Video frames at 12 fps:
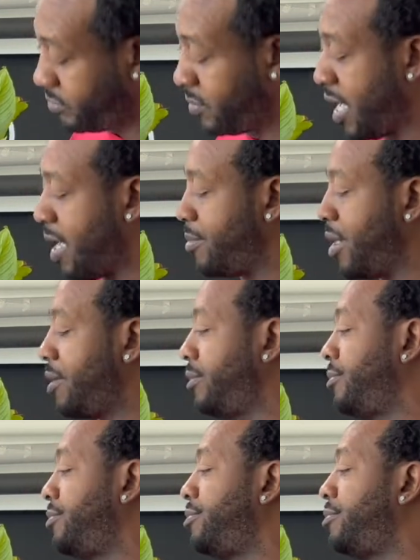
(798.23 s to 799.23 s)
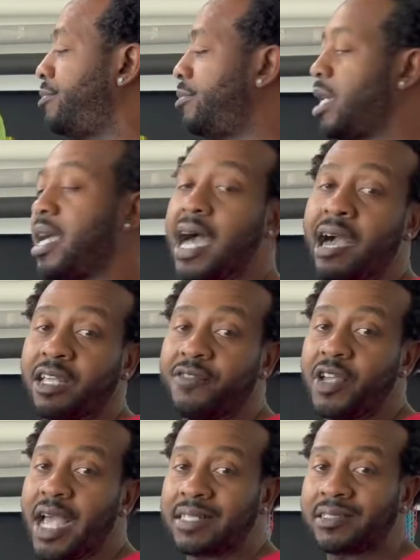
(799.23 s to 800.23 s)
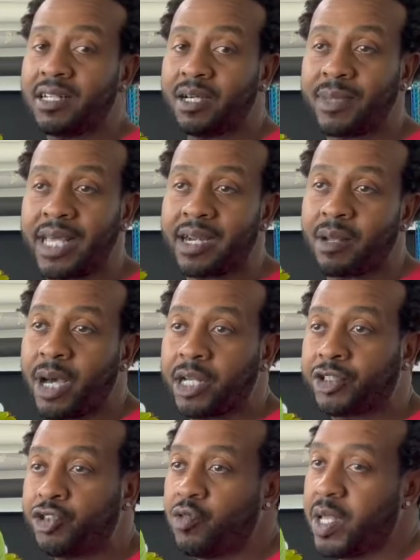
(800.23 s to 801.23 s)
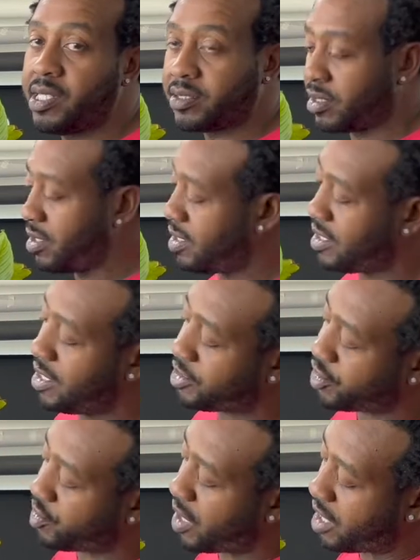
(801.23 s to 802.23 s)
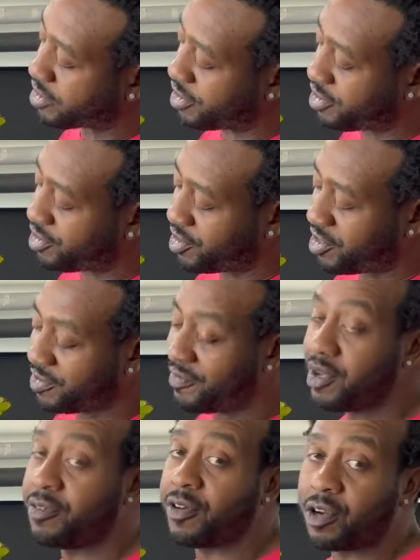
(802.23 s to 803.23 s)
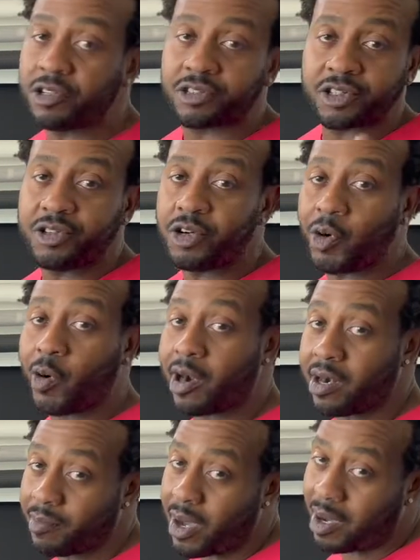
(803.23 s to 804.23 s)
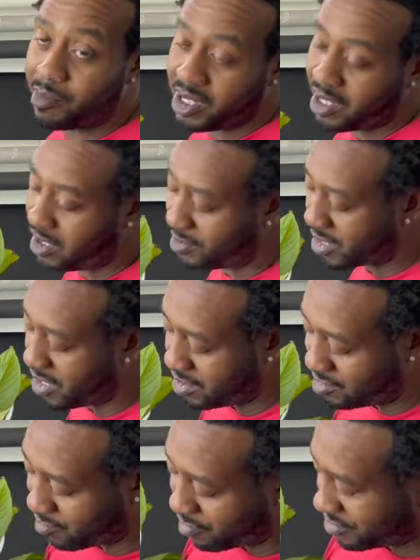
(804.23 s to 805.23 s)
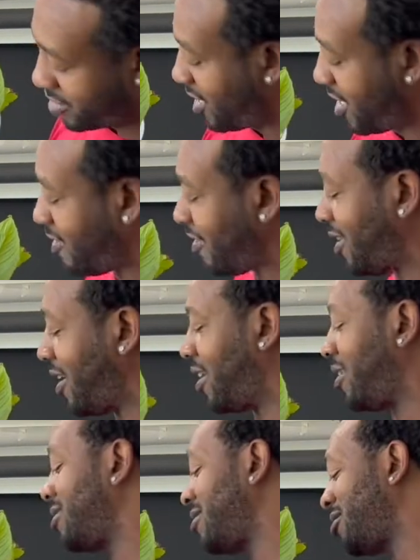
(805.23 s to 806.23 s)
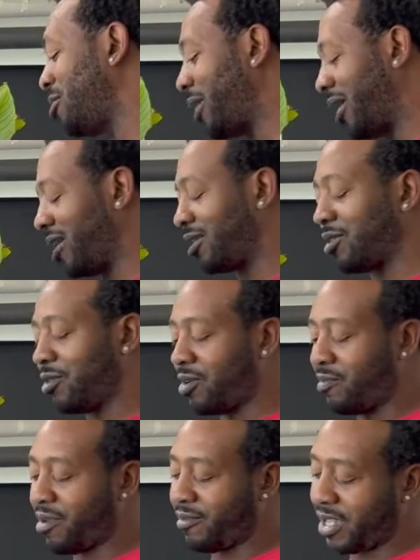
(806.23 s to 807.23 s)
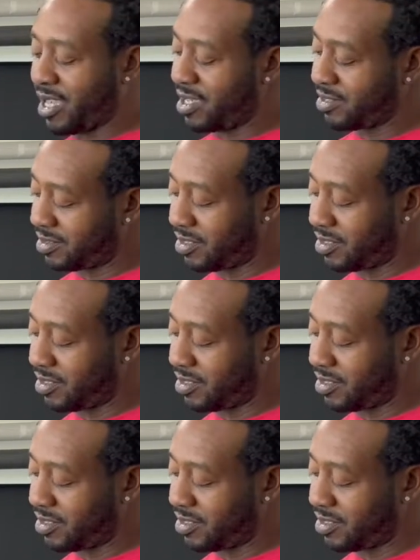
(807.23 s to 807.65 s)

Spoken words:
yeah, man, I'll give you guys an update in about 2 weeks. Let you know how she's doing. For those of you who are worried about me cutting the roots and everything, she'll be good though. Don't worry, guys.